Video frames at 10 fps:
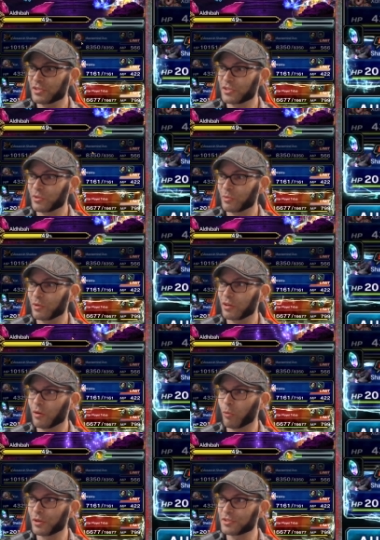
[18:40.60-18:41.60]
use the stone
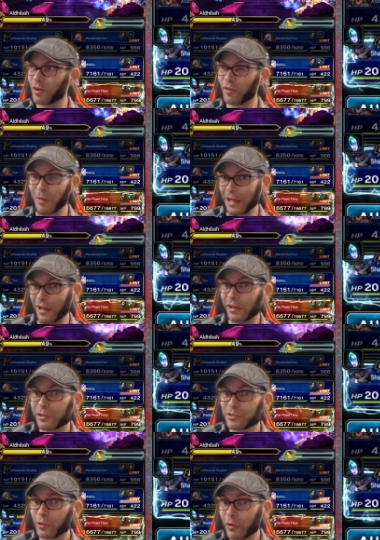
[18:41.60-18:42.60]
one once all my
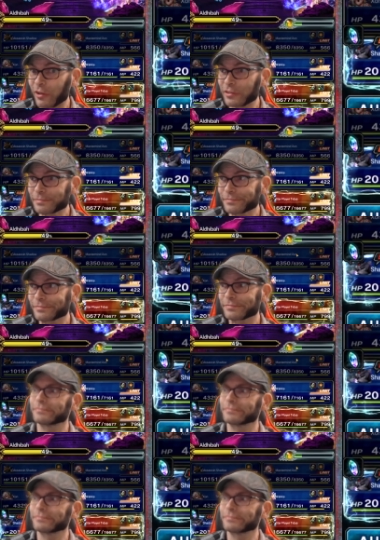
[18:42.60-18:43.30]
hiders are gone,